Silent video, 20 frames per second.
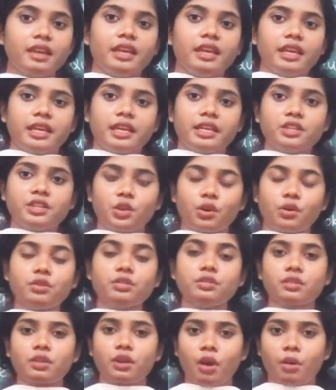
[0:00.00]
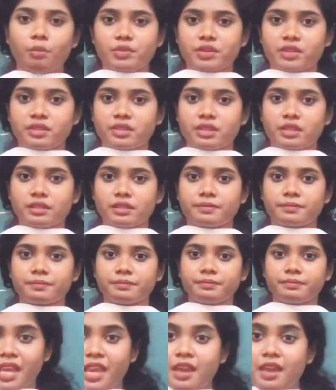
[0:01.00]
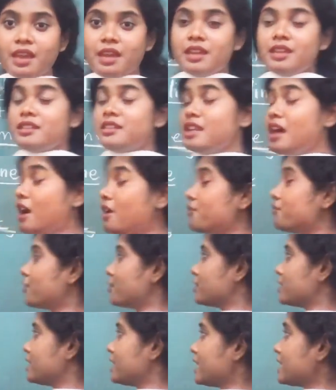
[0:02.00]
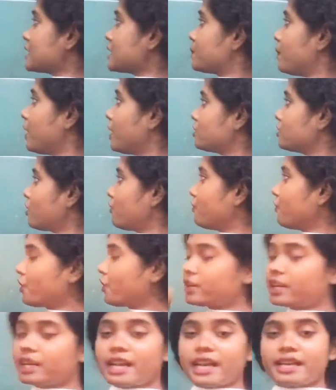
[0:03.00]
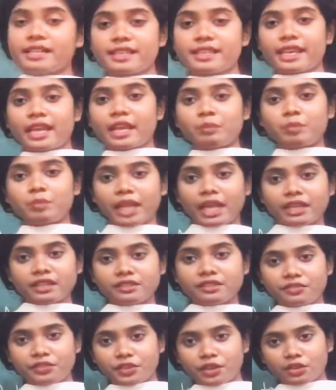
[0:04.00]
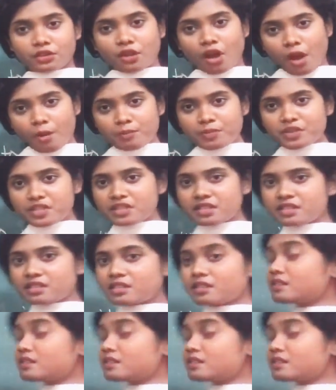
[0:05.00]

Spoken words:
in your composition. Now for the next part of organizing and planning for your composition,